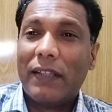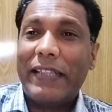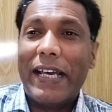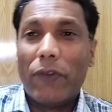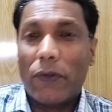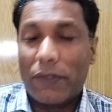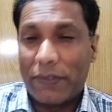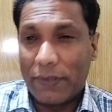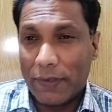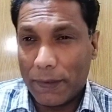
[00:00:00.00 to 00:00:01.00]
Then
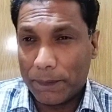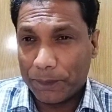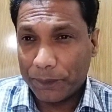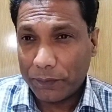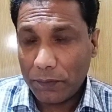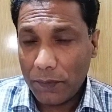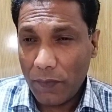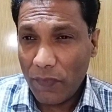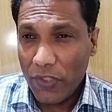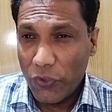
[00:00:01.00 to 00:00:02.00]
viewers, uh,
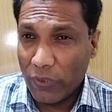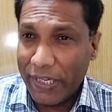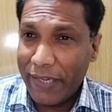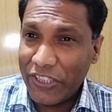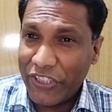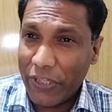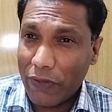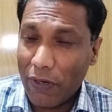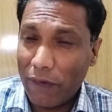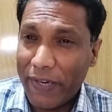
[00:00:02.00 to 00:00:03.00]
Ukraine-Russia
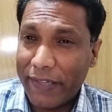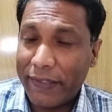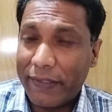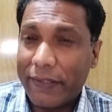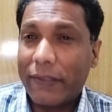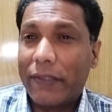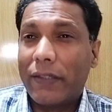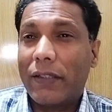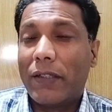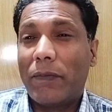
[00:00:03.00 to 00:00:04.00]
conflict,
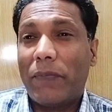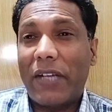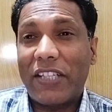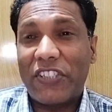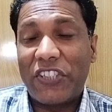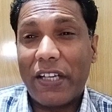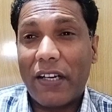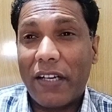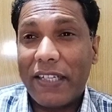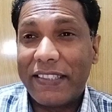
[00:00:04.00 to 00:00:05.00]
uh,
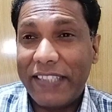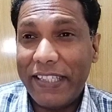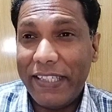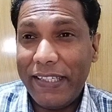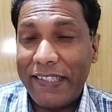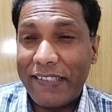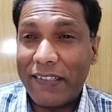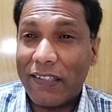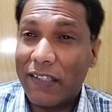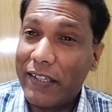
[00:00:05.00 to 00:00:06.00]
Russia has
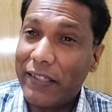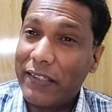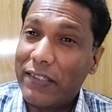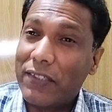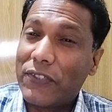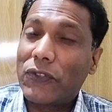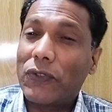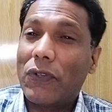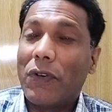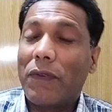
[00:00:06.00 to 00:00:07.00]
seized hundreds
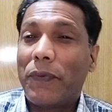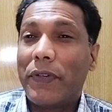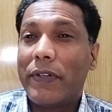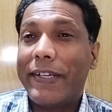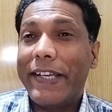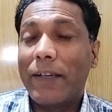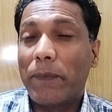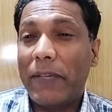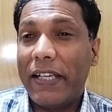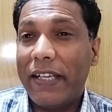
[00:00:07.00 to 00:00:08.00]
of uh,
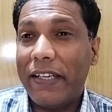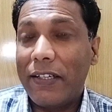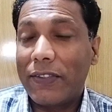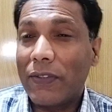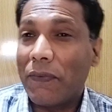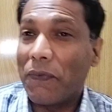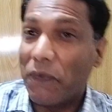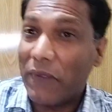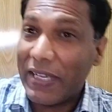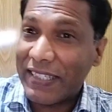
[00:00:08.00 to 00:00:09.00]
airplanes of
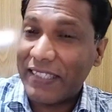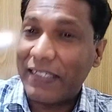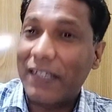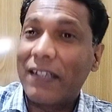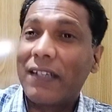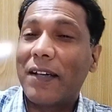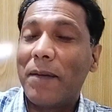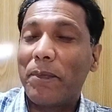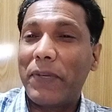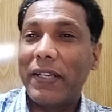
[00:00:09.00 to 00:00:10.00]
Western
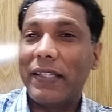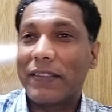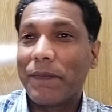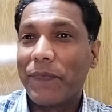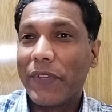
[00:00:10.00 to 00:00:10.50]
companies,